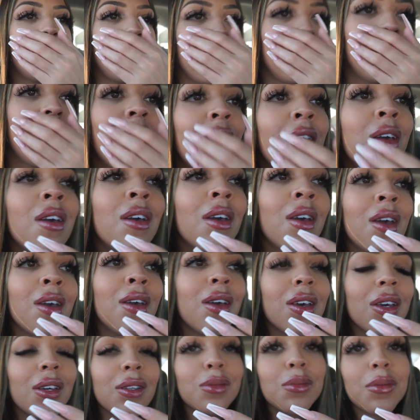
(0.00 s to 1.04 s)

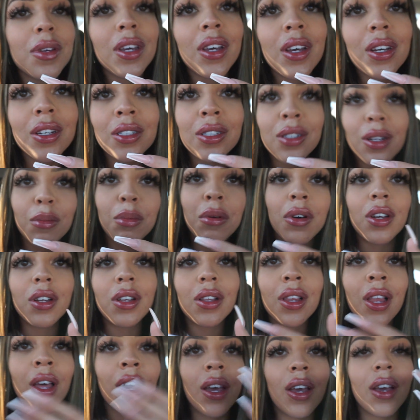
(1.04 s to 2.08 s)
it's because she
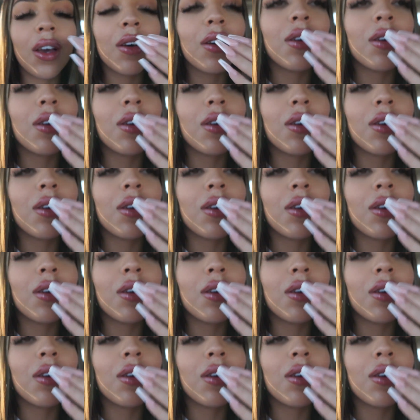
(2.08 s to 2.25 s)
put like